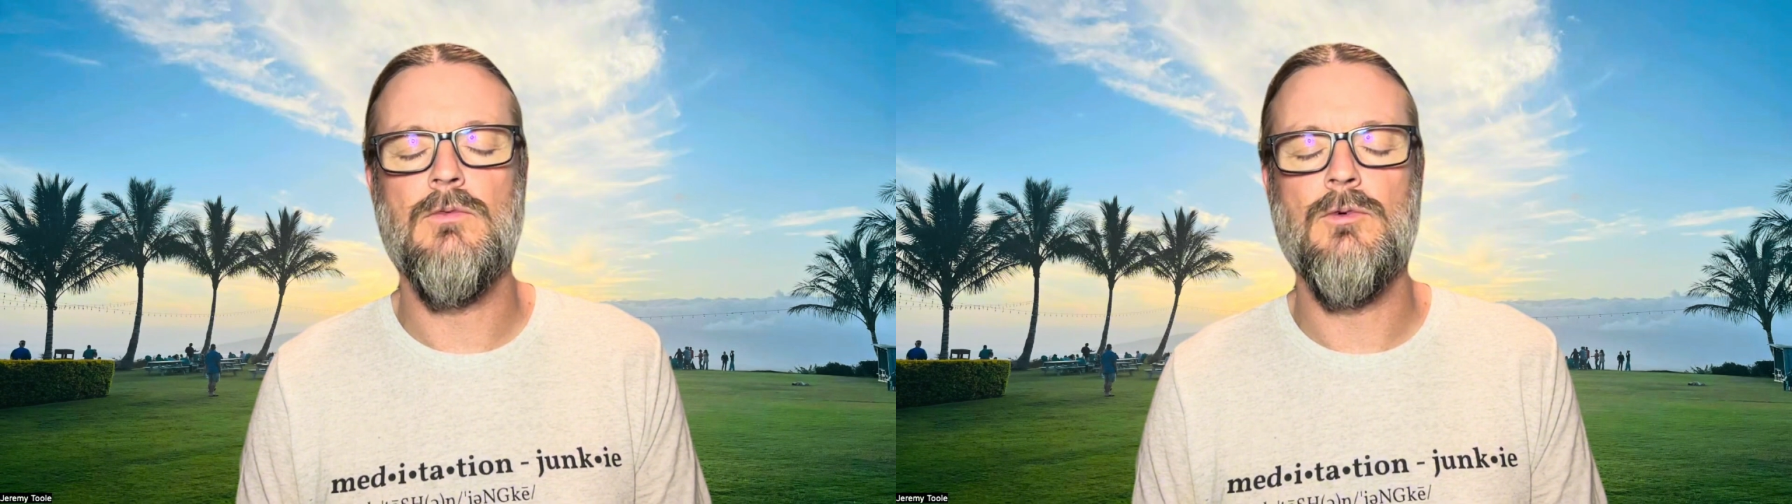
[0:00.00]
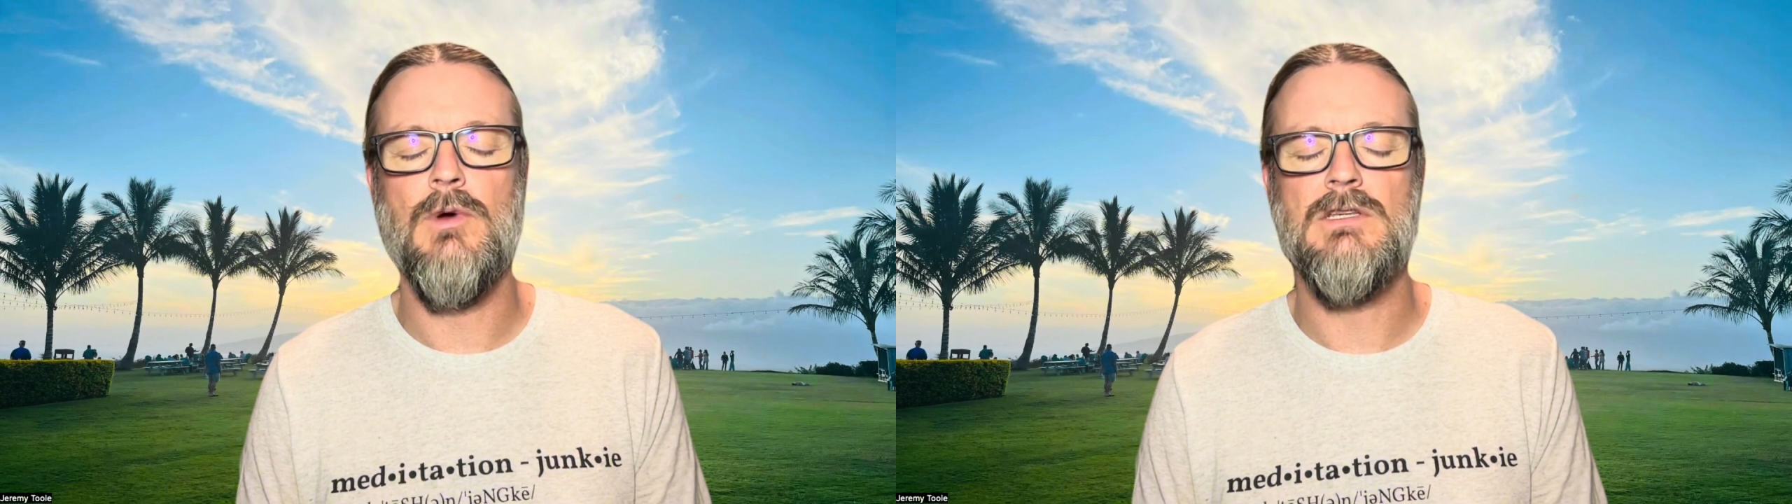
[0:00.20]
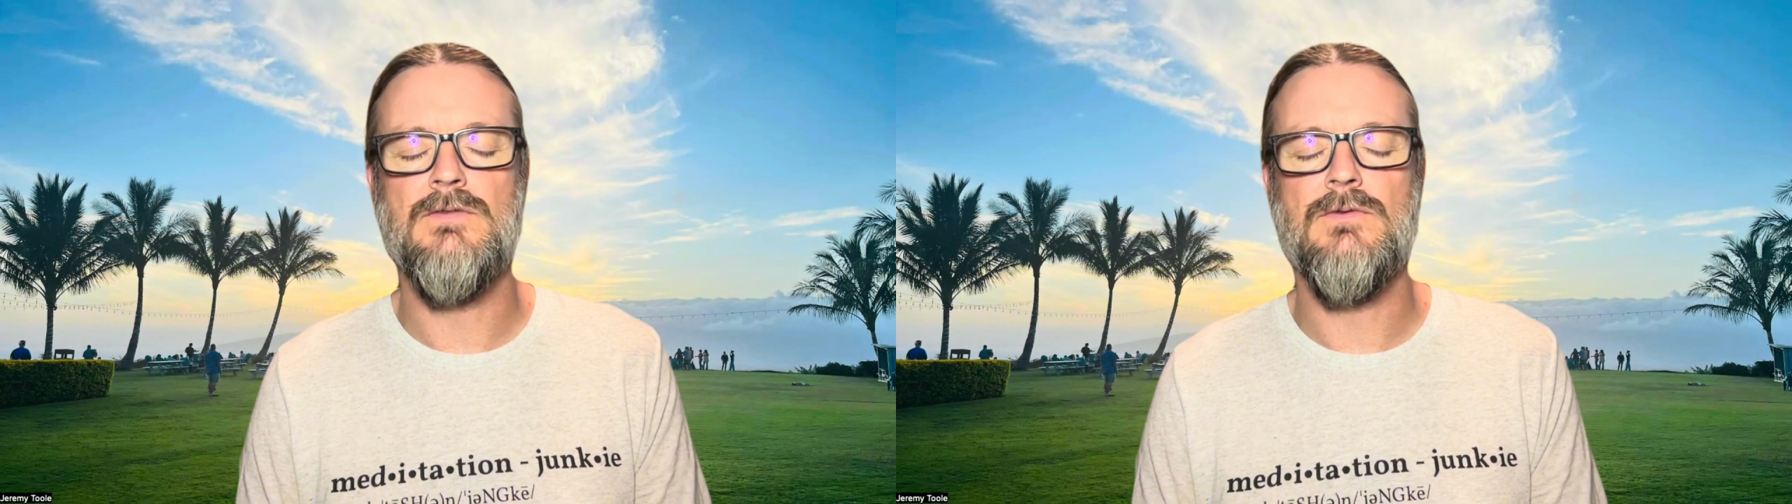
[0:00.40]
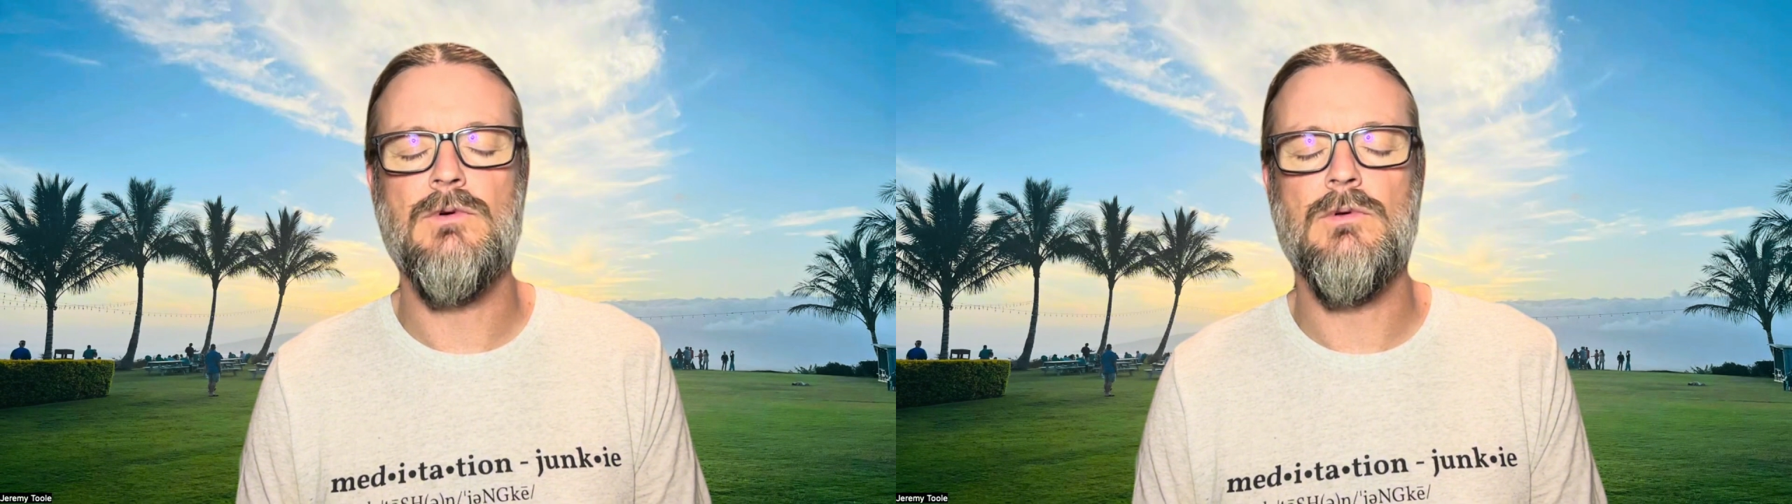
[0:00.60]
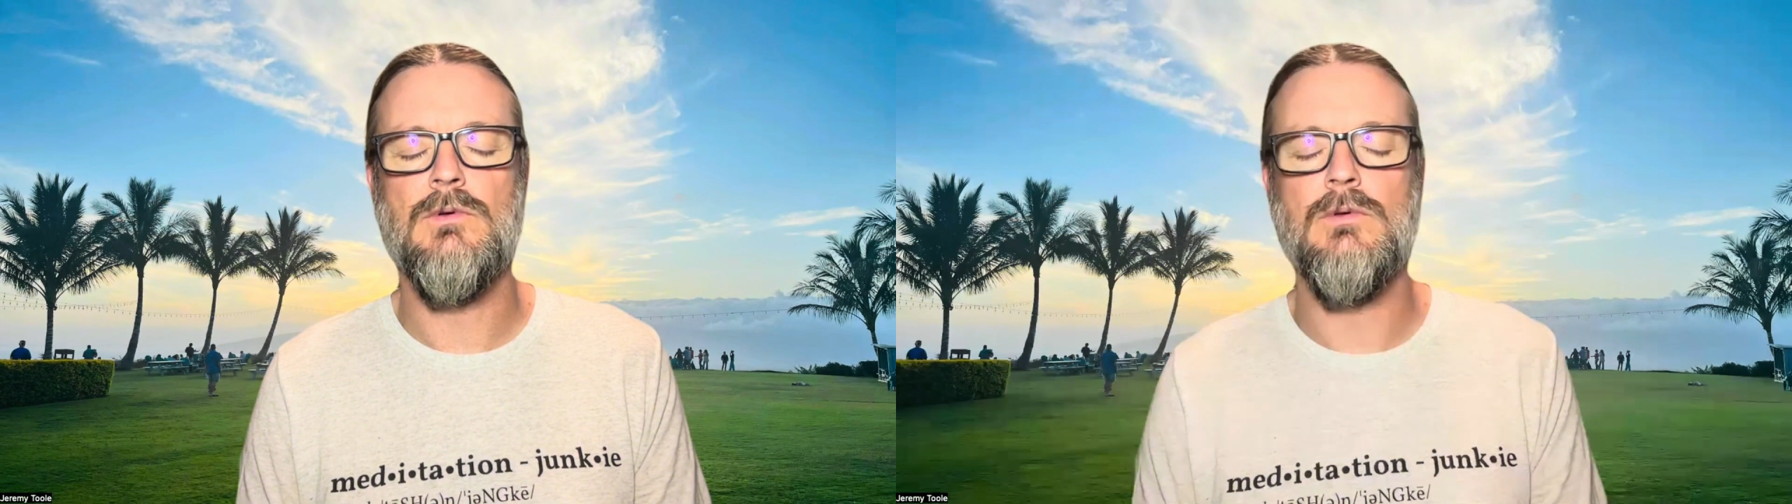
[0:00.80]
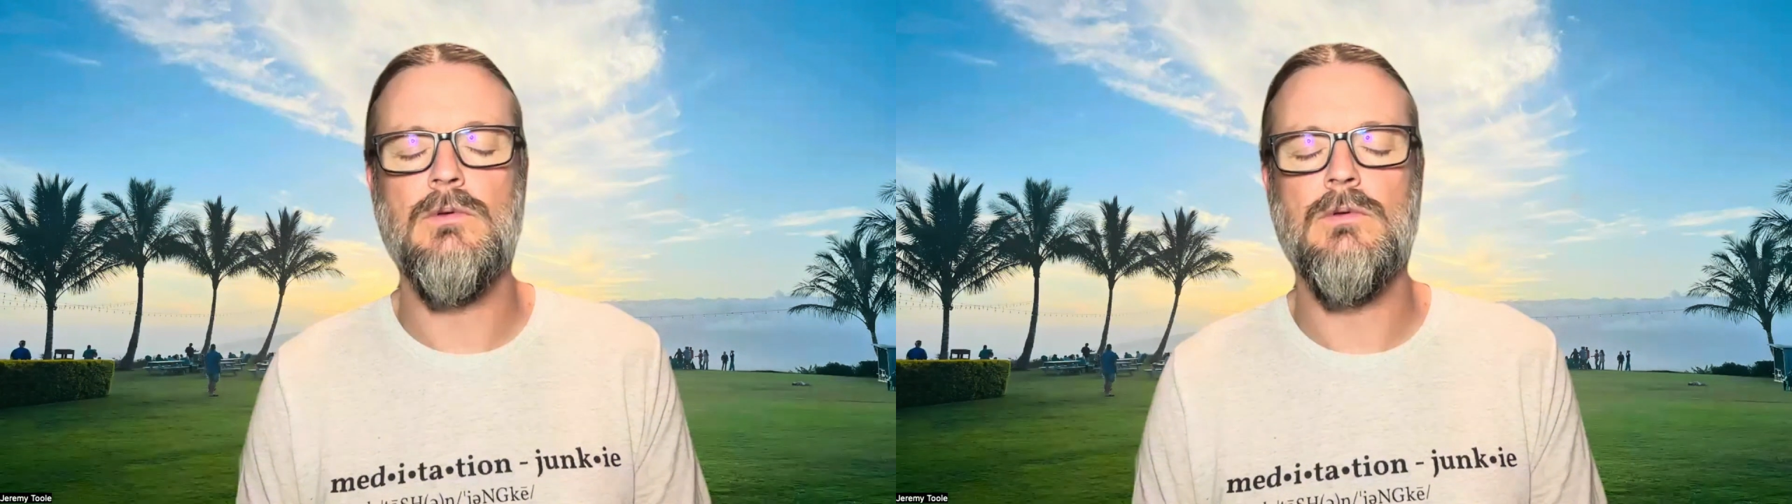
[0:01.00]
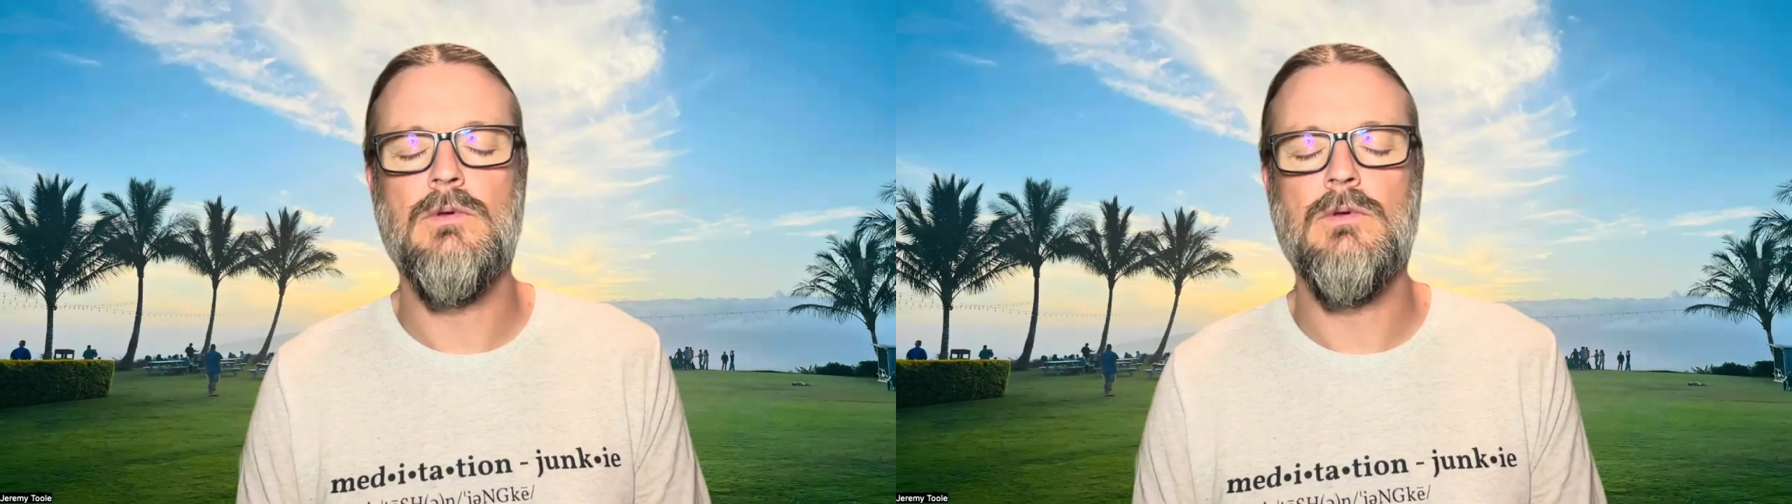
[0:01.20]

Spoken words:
restful